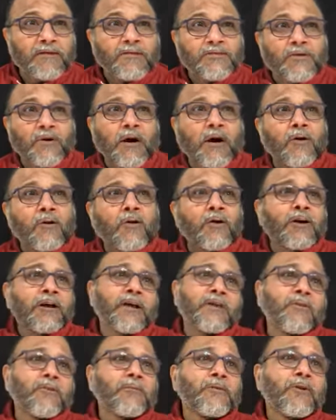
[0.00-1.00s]
So how long
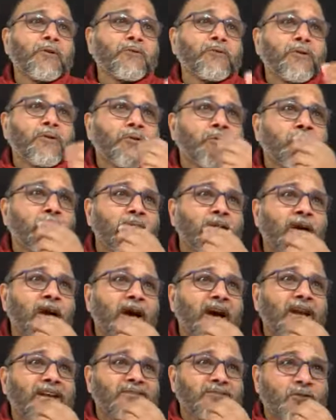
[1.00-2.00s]
can you be on the road?
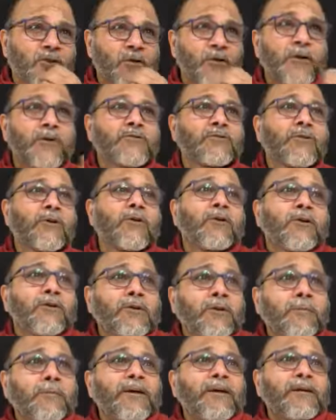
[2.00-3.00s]
As long as you have
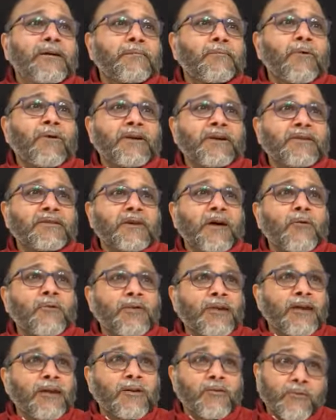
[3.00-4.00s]
got the merit points. How
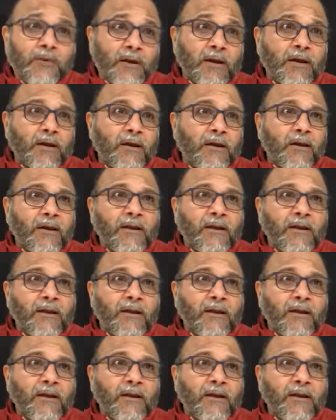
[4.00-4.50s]
many? 12.